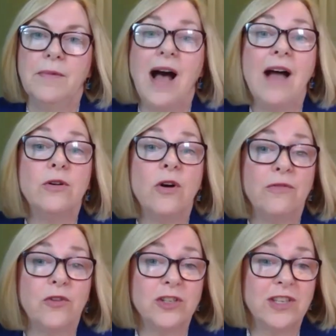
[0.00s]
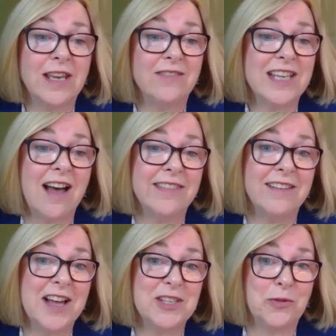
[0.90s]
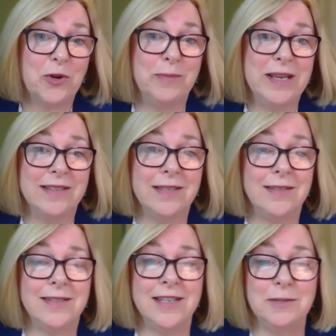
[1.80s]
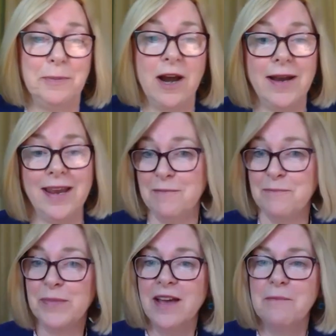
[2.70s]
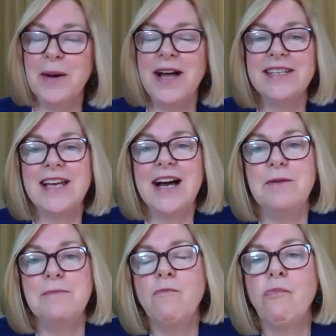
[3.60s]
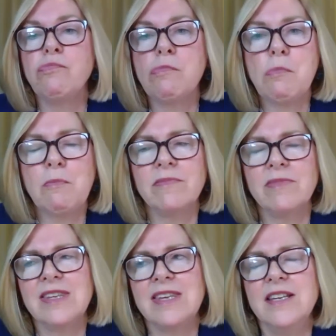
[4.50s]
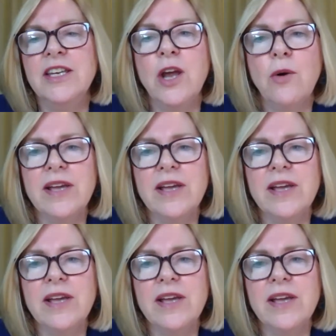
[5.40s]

I'll go first to give Scott the last word because this is sure. his party. But um, you know, I